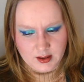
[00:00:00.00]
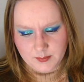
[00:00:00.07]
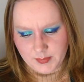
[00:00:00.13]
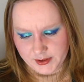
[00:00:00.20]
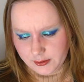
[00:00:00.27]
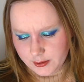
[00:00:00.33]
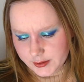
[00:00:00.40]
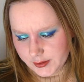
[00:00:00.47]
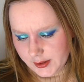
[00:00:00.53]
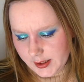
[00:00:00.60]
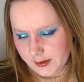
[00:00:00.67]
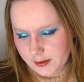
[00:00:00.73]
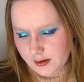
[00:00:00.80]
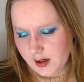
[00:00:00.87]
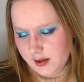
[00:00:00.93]
But
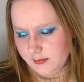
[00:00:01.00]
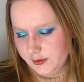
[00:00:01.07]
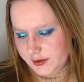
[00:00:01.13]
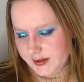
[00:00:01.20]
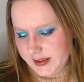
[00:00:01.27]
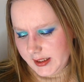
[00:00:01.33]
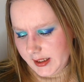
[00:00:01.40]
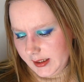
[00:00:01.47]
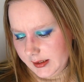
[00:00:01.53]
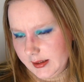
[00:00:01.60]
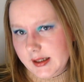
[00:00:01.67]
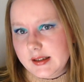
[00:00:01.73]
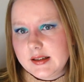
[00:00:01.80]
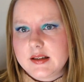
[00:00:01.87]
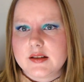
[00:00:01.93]
altogether I would say
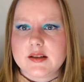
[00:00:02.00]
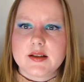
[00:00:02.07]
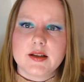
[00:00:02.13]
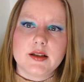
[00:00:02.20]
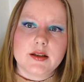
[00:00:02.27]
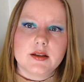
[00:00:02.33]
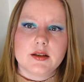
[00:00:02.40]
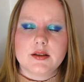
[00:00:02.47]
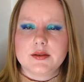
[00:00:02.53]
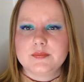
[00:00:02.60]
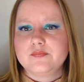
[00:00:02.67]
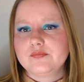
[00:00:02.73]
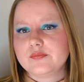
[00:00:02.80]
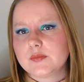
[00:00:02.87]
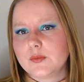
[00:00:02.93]
that
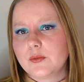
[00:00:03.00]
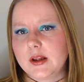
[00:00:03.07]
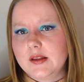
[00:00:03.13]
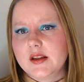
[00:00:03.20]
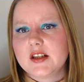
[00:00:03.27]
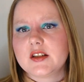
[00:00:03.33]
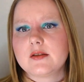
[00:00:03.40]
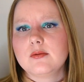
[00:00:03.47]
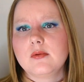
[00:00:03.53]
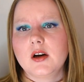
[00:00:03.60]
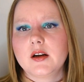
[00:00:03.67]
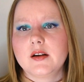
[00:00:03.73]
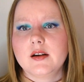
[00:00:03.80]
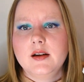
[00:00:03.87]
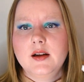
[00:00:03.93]
with this
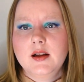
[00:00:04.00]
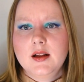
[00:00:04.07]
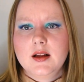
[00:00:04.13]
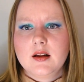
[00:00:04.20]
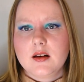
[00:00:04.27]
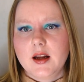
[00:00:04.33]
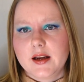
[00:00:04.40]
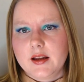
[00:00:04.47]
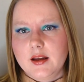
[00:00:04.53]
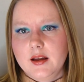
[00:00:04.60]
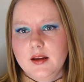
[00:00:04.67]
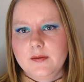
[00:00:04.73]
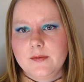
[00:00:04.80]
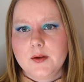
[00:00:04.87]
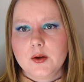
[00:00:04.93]
one, like,
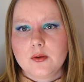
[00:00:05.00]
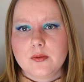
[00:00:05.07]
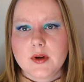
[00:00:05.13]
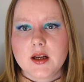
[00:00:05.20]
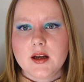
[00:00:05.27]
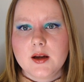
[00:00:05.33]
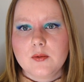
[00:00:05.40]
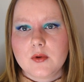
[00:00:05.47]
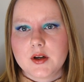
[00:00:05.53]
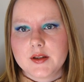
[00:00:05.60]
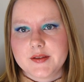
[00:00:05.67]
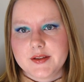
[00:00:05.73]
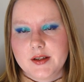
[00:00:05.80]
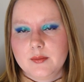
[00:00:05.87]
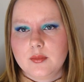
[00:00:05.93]
if you really
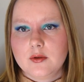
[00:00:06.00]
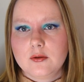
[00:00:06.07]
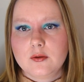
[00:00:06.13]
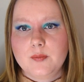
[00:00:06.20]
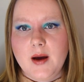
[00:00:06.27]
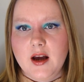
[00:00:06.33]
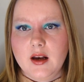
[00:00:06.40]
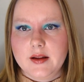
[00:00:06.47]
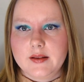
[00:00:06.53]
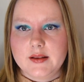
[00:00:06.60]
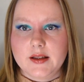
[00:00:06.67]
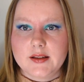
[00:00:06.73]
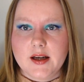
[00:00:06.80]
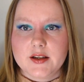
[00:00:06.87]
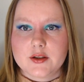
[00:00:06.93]
want a blue palette
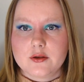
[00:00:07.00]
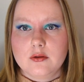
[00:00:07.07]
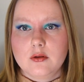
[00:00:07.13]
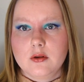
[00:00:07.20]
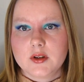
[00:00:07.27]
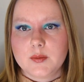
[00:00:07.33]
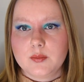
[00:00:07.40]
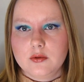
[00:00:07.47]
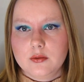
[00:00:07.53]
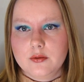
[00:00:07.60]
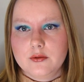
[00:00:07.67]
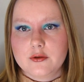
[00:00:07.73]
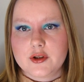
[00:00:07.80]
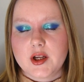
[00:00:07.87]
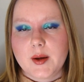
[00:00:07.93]
that has all the
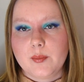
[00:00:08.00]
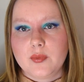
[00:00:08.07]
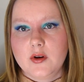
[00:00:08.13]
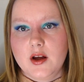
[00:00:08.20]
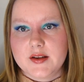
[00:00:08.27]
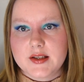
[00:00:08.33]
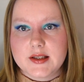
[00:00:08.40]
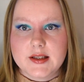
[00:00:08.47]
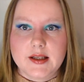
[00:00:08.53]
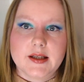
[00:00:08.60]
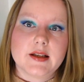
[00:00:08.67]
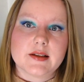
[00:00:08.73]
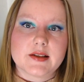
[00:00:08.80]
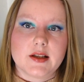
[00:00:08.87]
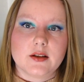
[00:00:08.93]
blues plus
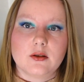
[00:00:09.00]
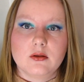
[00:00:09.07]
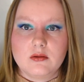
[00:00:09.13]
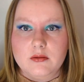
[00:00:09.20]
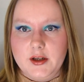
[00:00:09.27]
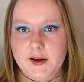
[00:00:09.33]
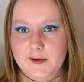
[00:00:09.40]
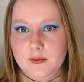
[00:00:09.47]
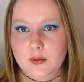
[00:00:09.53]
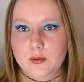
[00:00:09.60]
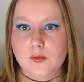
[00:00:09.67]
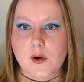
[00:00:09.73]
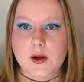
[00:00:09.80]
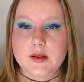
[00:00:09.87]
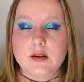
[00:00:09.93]
teals that you would ever
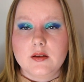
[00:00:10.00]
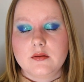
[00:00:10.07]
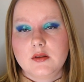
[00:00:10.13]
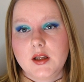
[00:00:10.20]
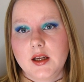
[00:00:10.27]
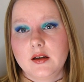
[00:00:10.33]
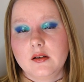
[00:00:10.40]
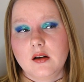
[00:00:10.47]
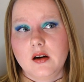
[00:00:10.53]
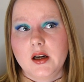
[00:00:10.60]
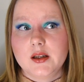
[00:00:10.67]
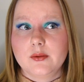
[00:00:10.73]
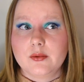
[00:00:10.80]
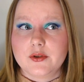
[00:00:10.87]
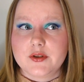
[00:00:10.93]
want, then
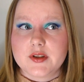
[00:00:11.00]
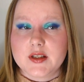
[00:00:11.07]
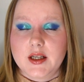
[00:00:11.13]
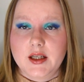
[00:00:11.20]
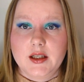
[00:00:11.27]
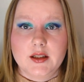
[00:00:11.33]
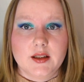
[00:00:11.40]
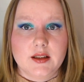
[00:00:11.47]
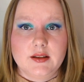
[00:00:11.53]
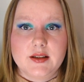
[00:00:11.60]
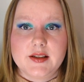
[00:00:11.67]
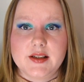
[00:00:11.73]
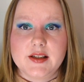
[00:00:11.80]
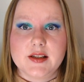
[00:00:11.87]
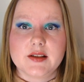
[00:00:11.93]
I would say that
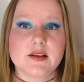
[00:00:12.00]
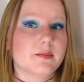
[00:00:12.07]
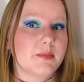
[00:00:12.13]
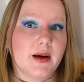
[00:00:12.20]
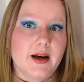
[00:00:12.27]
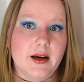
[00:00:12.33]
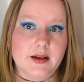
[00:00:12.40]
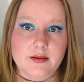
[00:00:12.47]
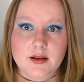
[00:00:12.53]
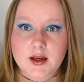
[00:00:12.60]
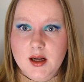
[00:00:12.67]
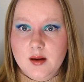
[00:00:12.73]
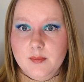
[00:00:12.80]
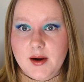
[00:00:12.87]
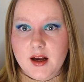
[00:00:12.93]
this isn't a bad
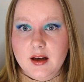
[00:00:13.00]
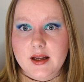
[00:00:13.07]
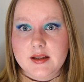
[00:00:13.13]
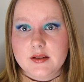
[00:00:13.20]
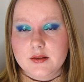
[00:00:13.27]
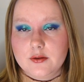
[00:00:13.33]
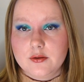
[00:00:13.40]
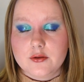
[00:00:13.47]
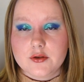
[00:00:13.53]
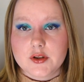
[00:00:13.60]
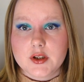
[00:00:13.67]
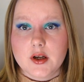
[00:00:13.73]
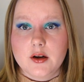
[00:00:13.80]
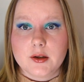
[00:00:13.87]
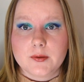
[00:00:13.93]
palette to
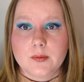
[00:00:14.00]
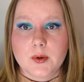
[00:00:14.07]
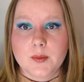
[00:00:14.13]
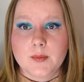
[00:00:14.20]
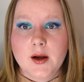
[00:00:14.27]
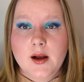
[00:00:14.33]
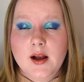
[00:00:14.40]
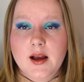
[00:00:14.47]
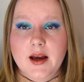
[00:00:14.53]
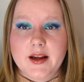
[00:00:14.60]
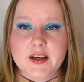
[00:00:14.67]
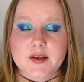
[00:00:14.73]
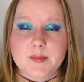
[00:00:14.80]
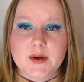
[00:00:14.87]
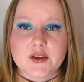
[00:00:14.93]
start from, and
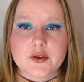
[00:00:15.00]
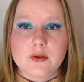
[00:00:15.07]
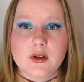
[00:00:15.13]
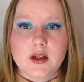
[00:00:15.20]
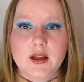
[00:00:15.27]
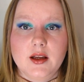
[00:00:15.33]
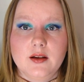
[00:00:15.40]
especially